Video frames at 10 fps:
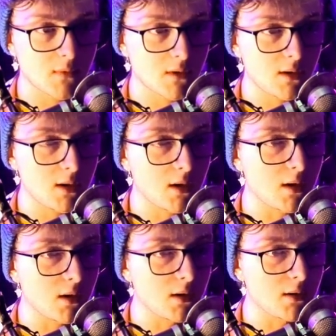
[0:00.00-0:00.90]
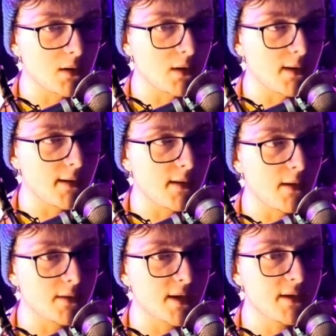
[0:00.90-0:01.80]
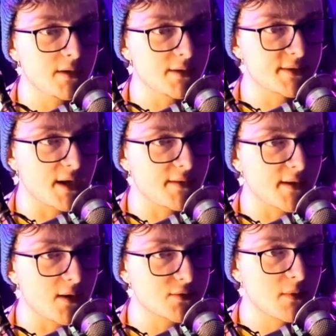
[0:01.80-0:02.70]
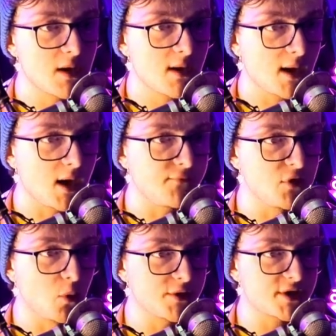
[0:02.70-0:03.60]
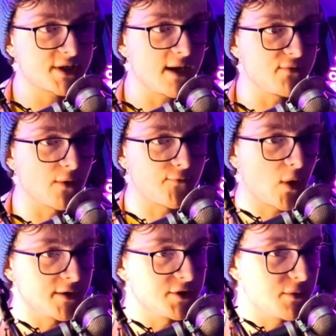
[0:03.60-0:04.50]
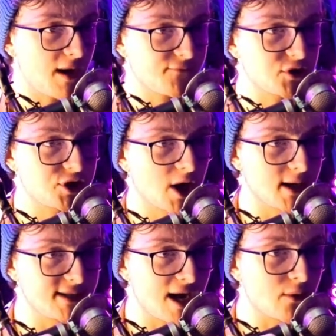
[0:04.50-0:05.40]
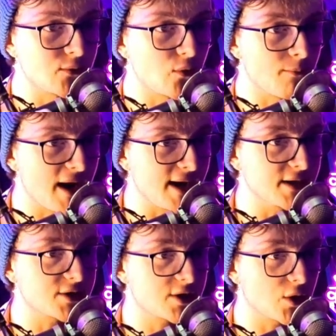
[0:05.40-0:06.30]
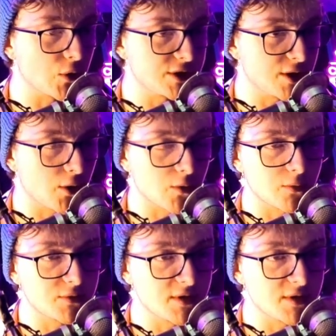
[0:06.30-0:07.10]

Uh, okay, you're going to say anything else? Uh, if you want to save your friend, you have to shut down the remaining security nodes